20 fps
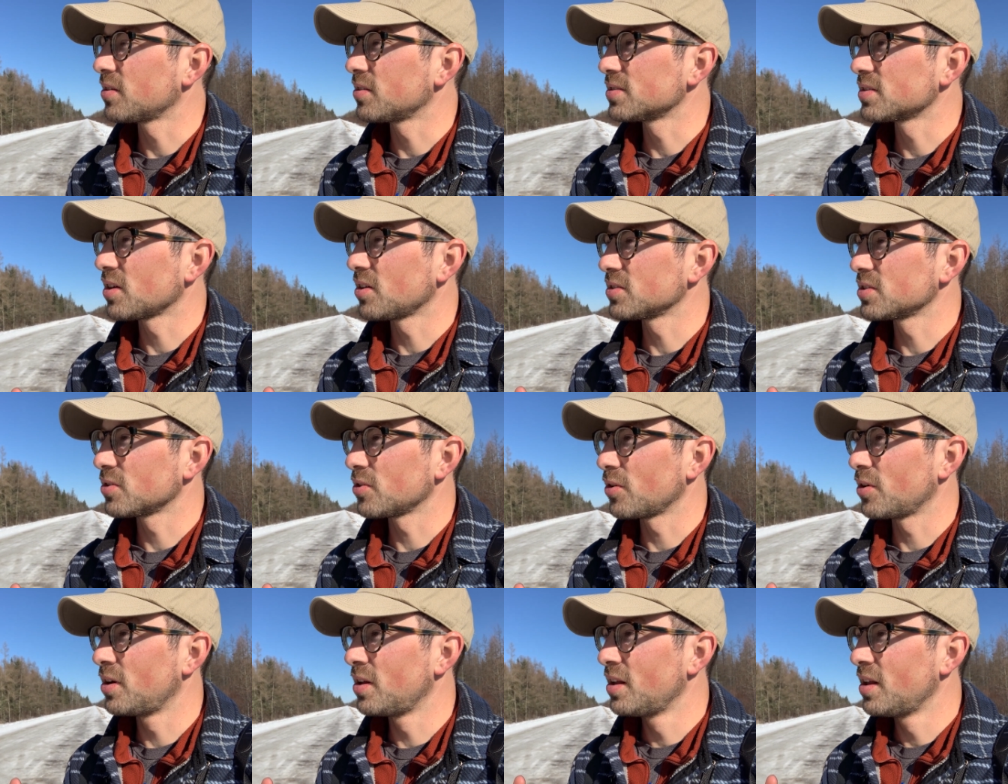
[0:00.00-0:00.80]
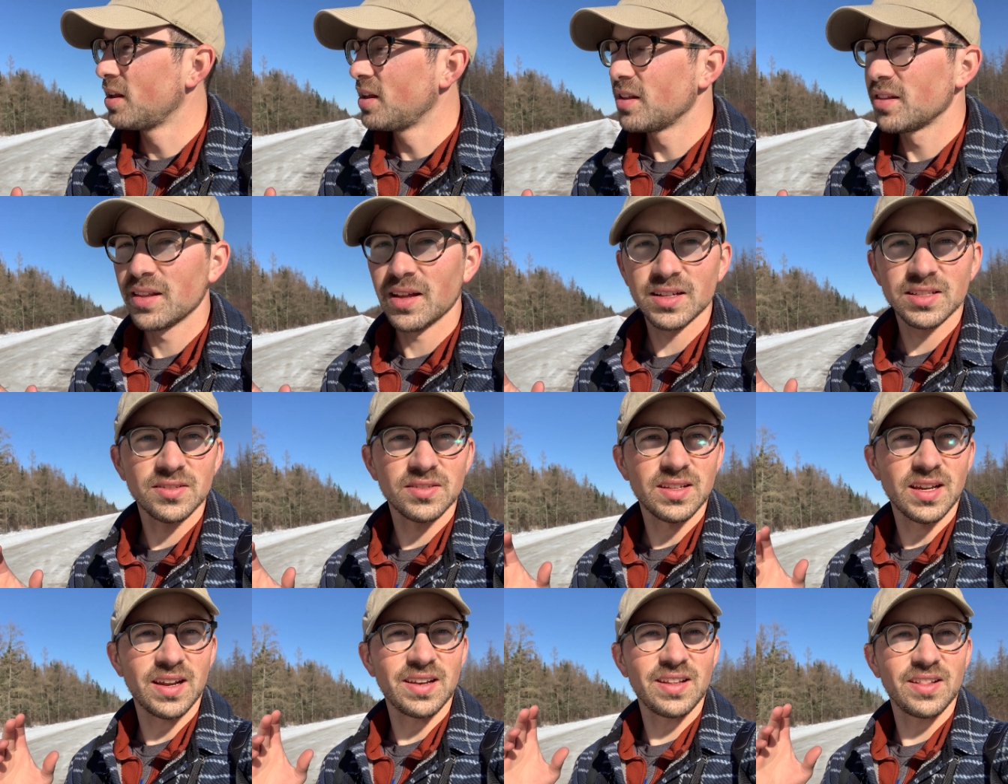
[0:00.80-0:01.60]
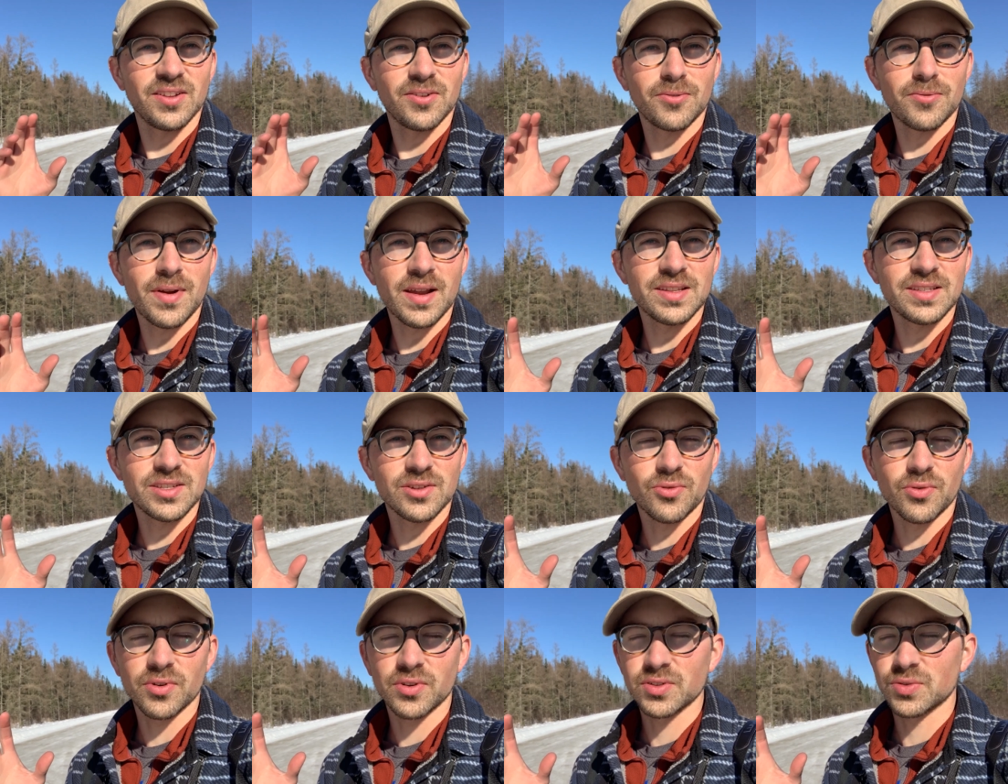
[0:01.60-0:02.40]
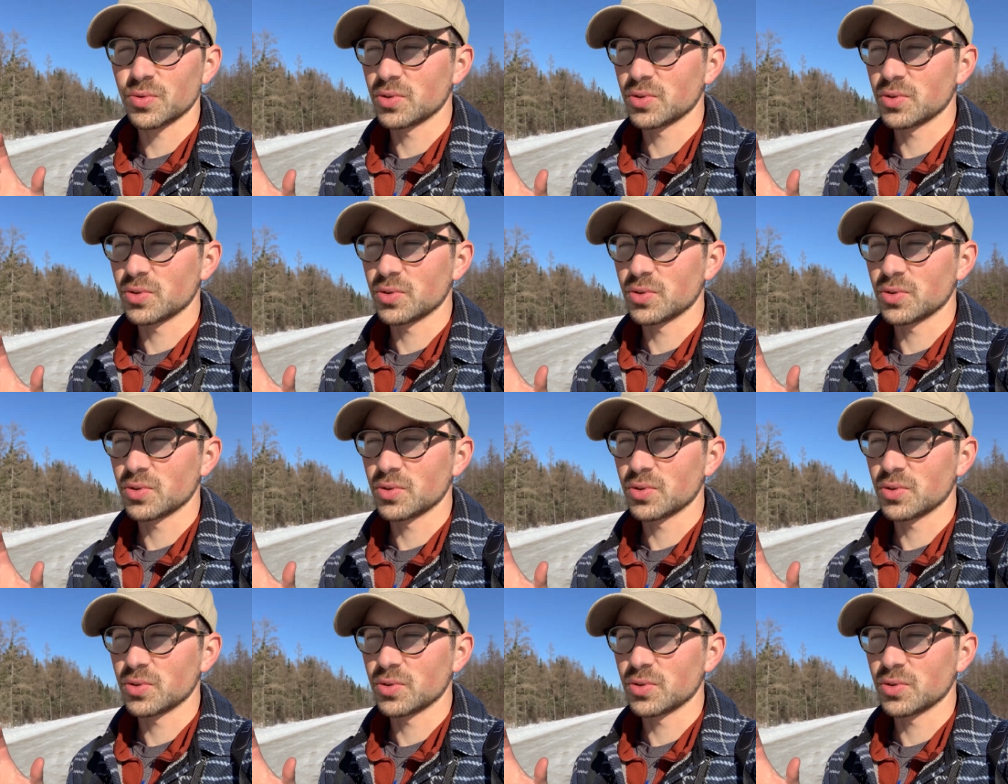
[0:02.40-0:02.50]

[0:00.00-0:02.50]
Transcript: There's also lots of tiny little red squirrels,